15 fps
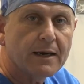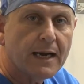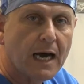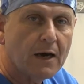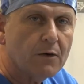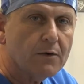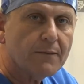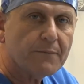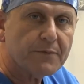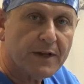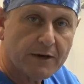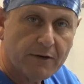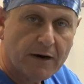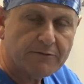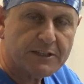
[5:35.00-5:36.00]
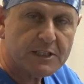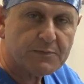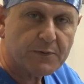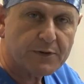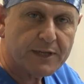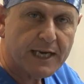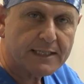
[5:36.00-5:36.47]
Now the graft is
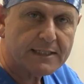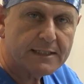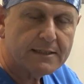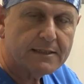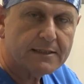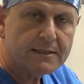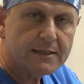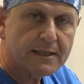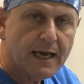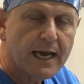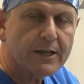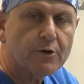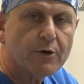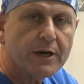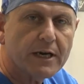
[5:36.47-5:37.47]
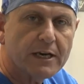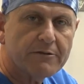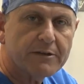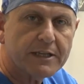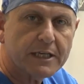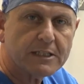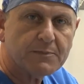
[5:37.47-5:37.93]
protected and you can
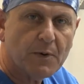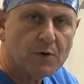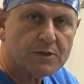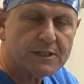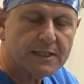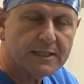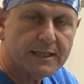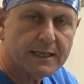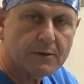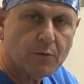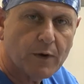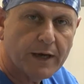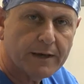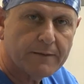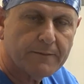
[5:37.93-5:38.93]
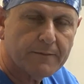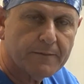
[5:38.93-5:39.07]
leave it exposed in that way.